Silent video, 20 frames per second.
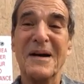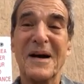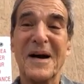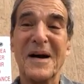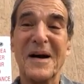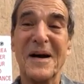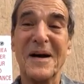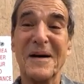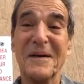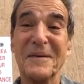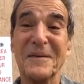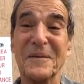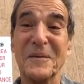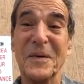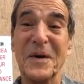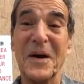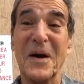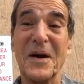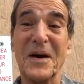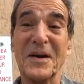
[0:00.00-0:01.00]
uh,
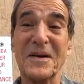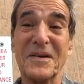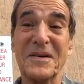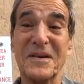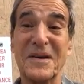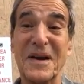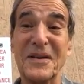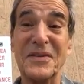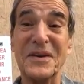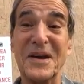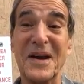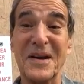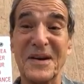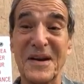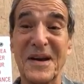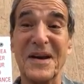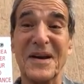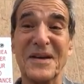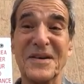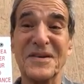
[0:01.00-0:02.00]
we ought to get the
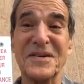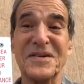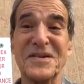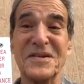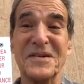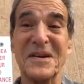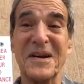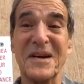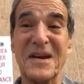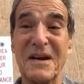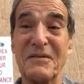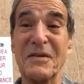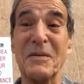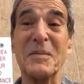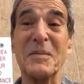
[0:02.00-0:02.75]
Indians, give